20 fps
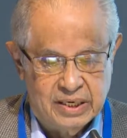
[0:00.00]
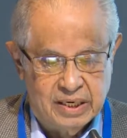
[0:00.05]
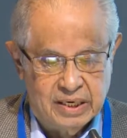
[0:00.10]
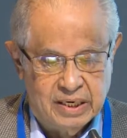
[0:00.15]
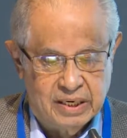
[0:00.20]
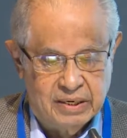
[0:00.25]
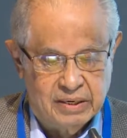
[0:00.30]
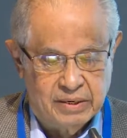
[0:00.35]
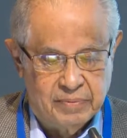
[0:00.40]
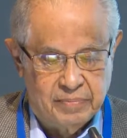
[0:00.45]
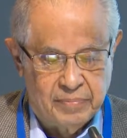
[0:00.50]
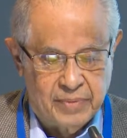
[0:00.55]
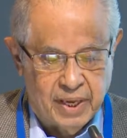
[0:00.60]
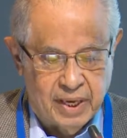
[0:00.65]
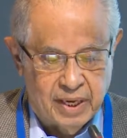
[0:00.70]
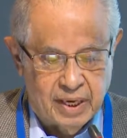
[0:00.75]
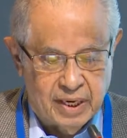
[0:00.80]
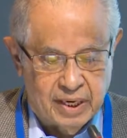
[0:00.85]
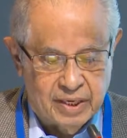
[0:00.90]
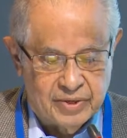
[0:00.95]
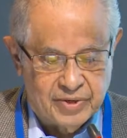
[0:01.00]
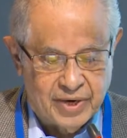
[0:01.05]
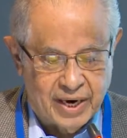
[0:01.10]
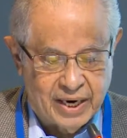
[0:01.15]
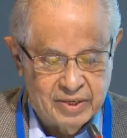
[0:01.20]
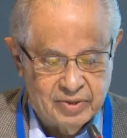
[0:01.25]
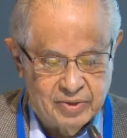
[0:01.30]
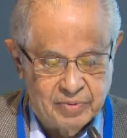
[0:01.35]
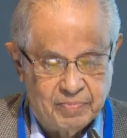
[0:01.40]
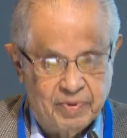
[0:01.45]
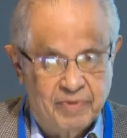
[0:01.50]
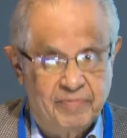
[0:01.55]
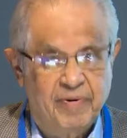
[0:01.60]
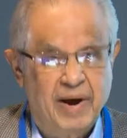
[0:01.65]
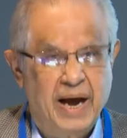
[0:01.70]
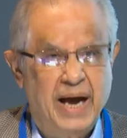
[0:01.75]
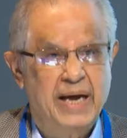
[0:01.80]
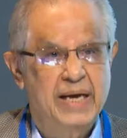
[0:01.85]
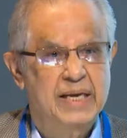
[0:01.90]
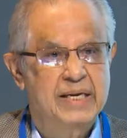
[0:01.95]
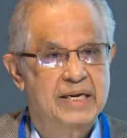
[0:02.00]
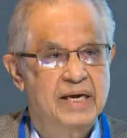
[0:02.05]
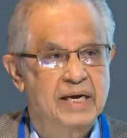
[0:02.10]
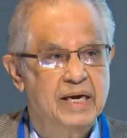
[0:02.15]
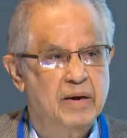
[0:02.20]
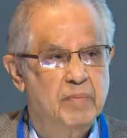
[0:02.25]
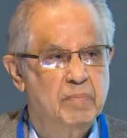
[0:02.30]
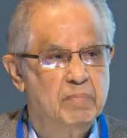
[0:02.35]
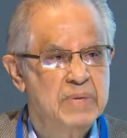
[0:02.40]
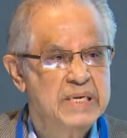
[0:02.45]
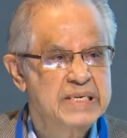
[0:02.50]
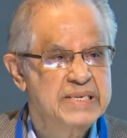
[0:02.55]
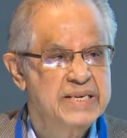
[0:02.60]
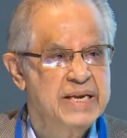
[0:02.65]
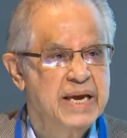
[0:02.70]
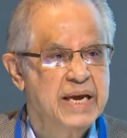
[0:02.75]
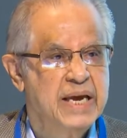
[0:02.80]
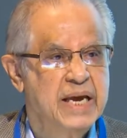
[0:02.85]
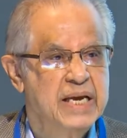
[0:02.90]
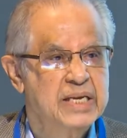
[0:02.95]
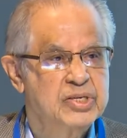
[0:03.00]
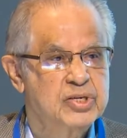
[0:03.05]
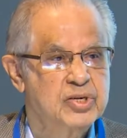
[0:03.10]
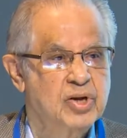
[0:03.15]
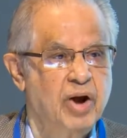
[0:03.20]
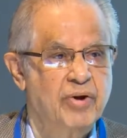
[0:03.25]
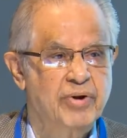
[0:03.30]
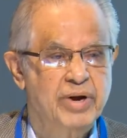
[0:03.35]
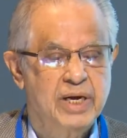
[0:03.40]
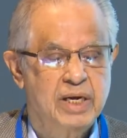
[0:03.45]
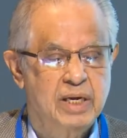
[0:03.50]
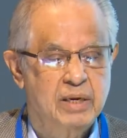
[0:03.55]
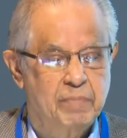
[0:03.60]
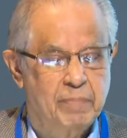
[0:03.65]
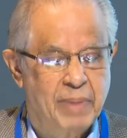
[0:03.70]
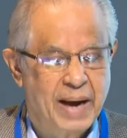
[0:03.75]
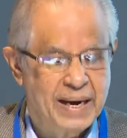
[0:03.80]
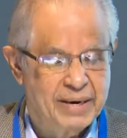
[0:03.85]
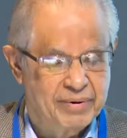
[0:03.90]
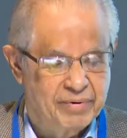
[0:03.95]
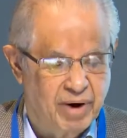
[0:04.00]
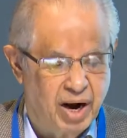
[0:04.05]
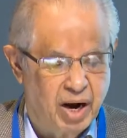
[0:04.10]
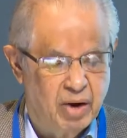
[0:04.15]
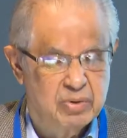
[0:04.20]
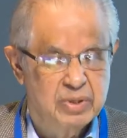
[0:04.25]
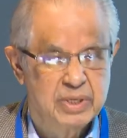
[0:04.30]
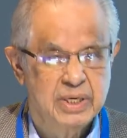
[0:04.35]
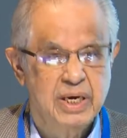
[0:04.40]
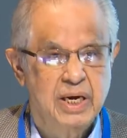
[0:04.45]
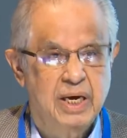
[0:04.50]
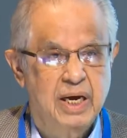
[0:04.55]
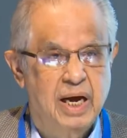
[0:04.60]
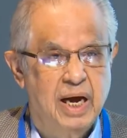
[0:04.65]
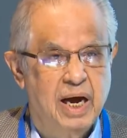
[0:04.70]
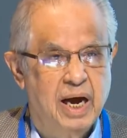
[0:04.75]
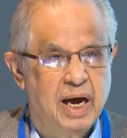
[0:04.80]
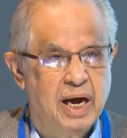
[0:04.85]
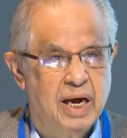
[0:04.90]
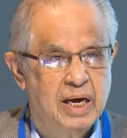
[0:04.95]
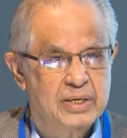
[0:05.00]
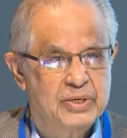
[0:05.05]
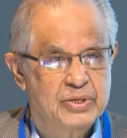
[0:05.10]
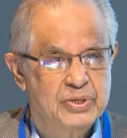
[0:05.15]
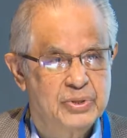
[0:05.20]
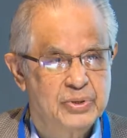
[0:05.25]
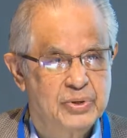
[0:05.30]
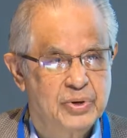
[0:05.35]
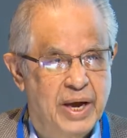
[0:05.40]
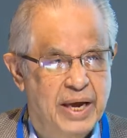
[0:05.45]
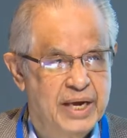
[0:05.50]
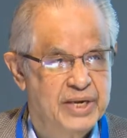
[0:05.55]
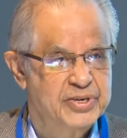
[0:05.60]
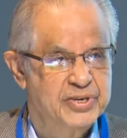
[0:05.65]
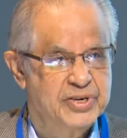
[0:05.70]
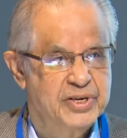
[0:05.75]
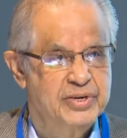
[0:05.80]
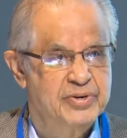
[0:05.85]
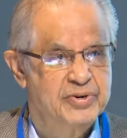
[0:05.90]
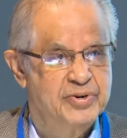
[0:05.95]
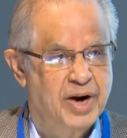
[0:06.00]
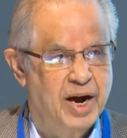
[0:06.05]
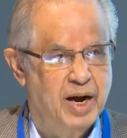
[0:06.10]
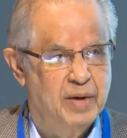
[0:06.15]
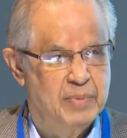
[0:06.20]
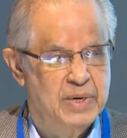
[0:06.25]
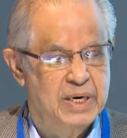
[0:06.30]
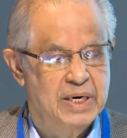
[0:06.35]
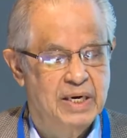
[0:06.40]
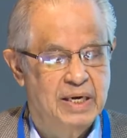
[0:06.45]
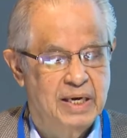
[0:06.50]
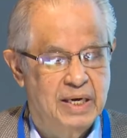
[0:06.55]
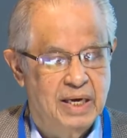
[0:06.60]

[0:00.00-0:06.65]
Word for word: uh, trying to provide uh, missing historical background uh, to Asian drama.